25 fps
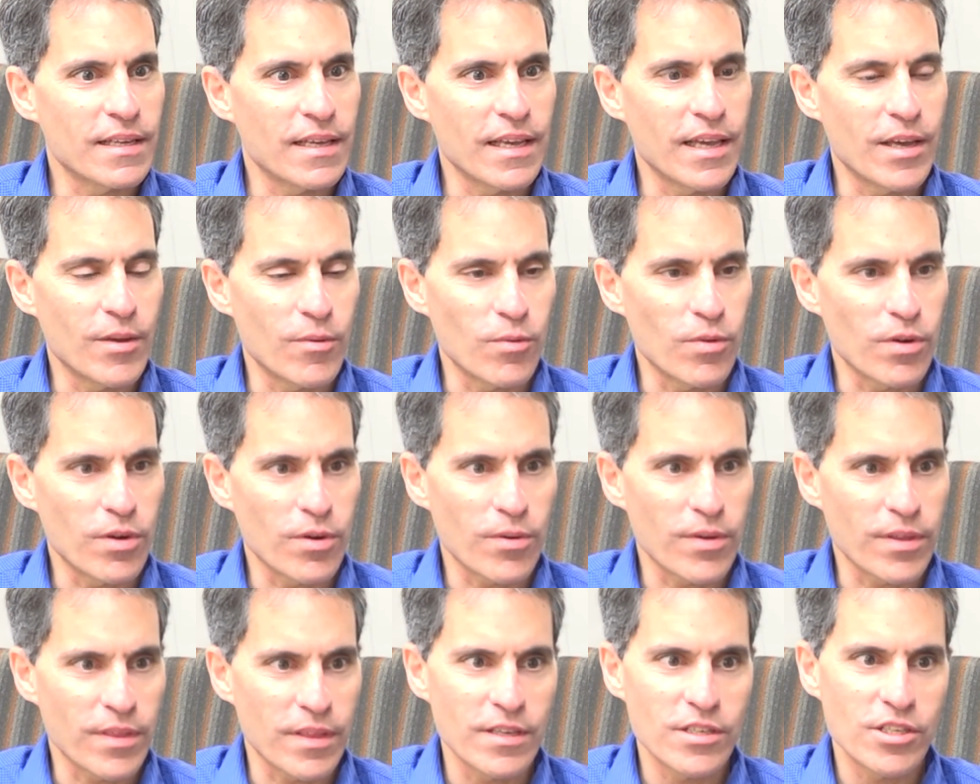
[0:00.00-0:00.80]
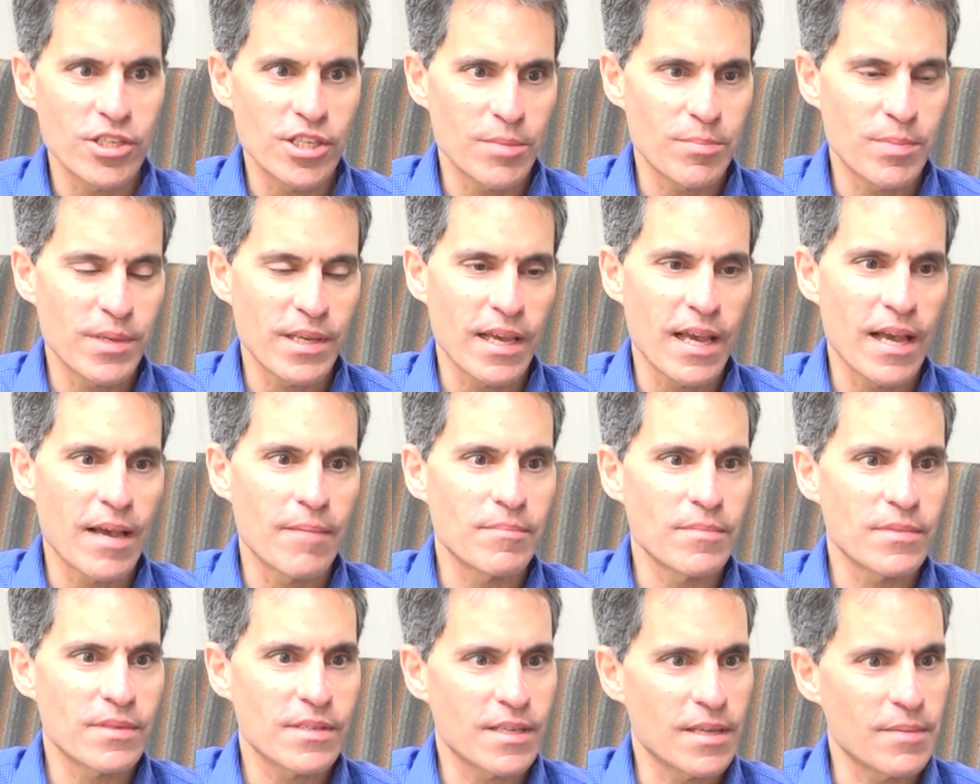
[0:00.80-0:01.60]
and work with the
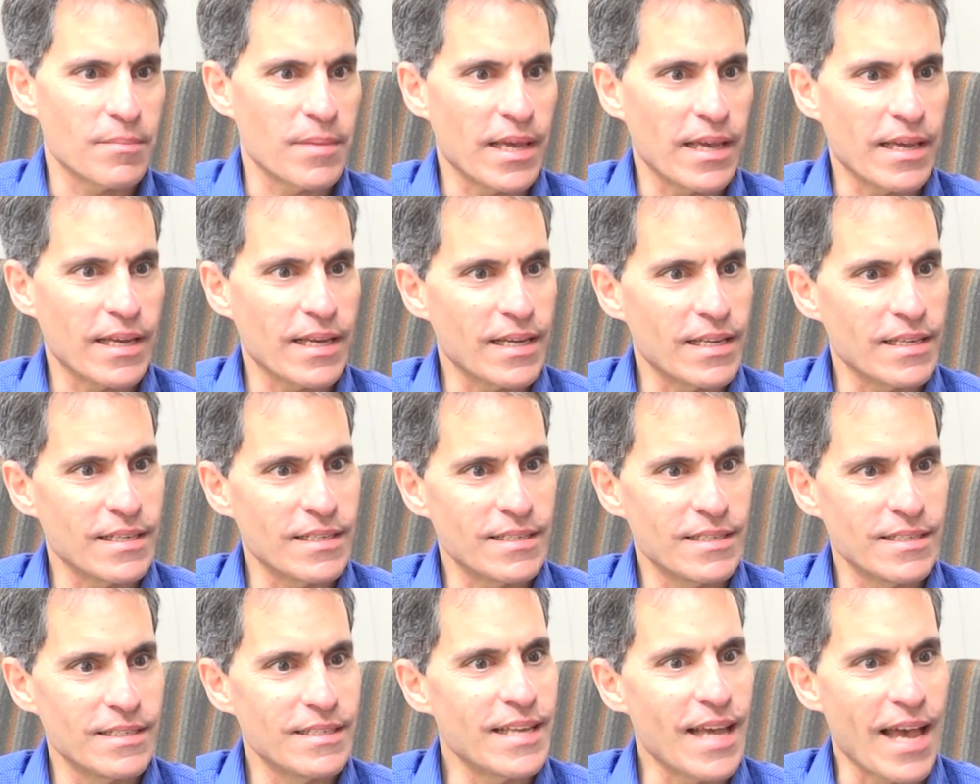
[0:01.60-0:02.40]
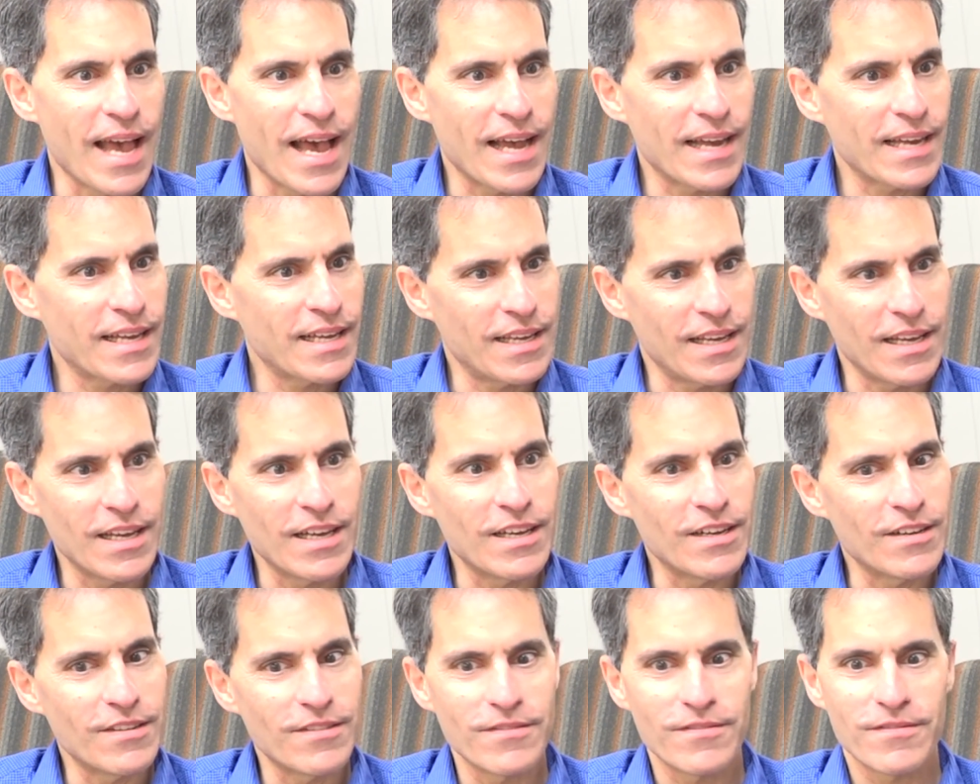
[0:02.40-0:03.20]
GPMs to make a deck
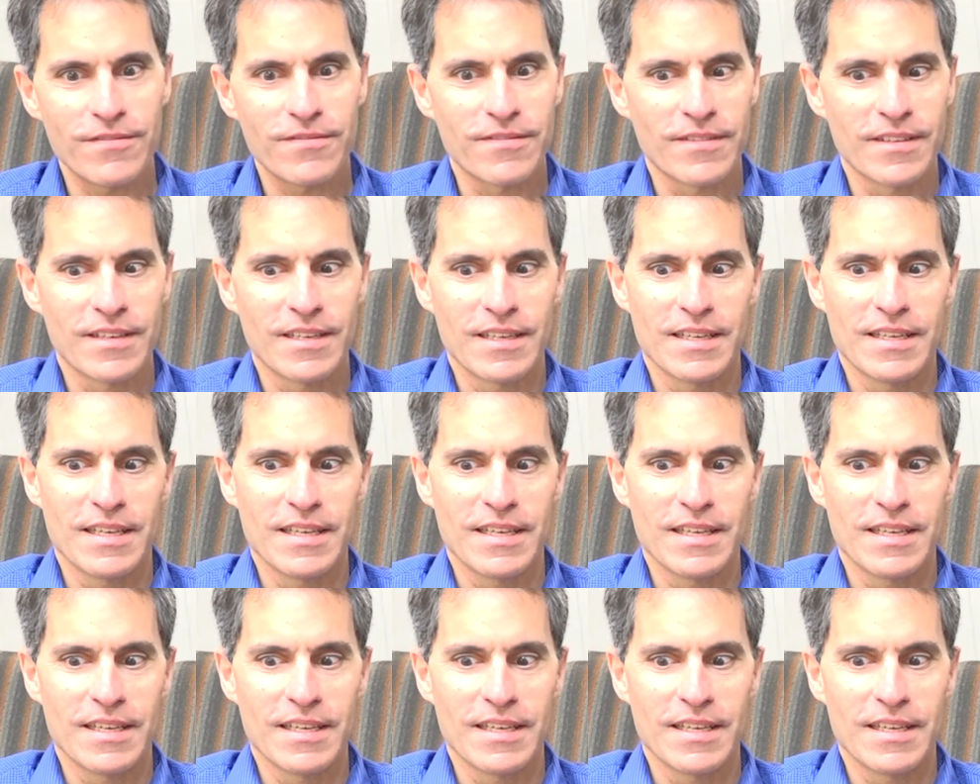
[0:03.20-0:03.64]
of